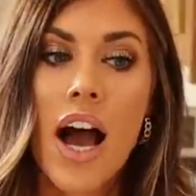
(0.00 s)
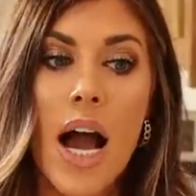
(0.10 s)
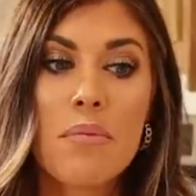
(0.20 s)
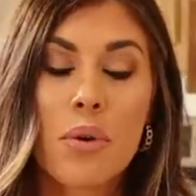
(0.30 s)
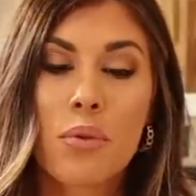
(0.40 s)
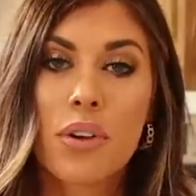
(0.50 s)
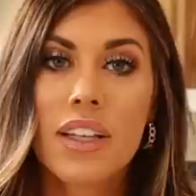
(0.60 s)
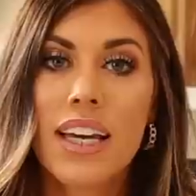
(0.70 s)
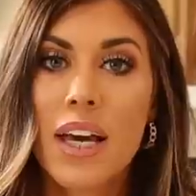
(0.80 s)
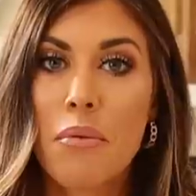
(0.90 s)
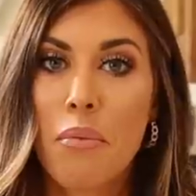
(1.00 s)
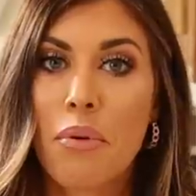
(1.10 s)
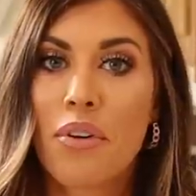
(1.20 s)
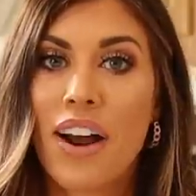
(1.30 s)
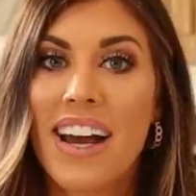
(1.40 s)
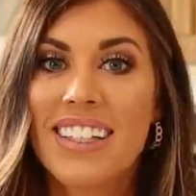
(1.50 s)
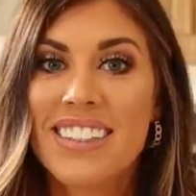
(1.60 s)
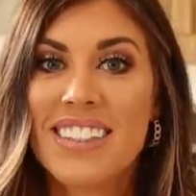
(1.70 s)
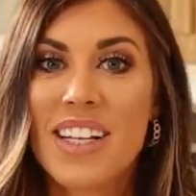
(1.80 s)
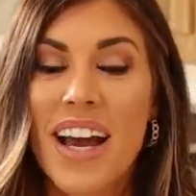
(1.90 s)
I'm really
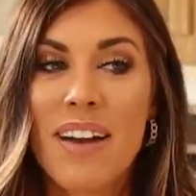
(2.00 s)
impressed.